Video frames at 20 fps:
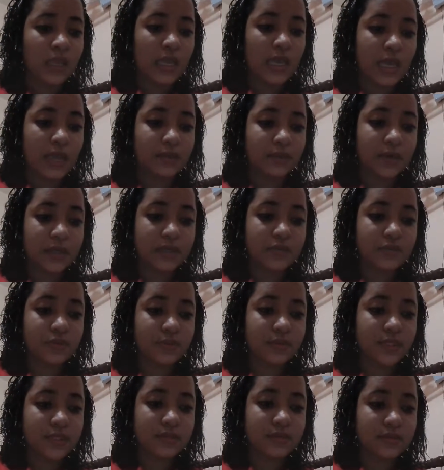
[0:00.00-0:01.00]

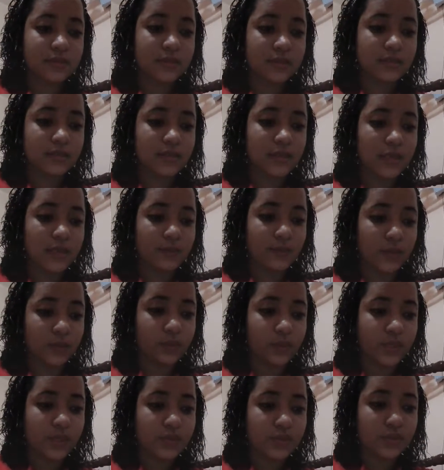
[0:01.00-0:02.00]
characteristic
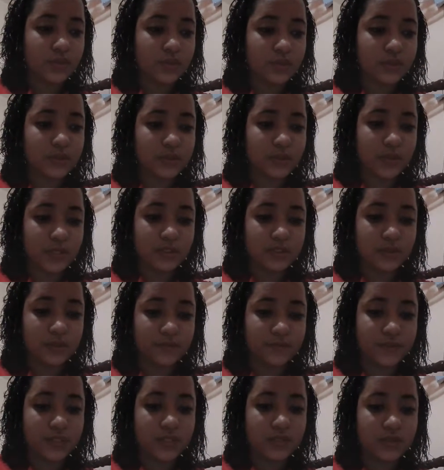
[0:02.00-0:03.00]
evaluations, ways
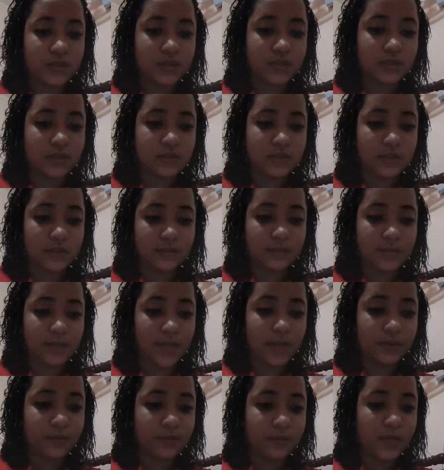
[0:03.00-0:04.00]
of teaching,
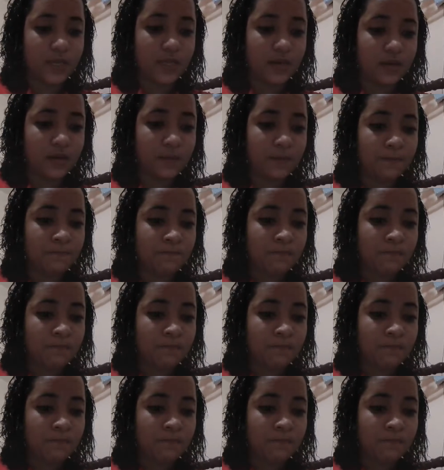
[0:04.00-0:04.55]
environment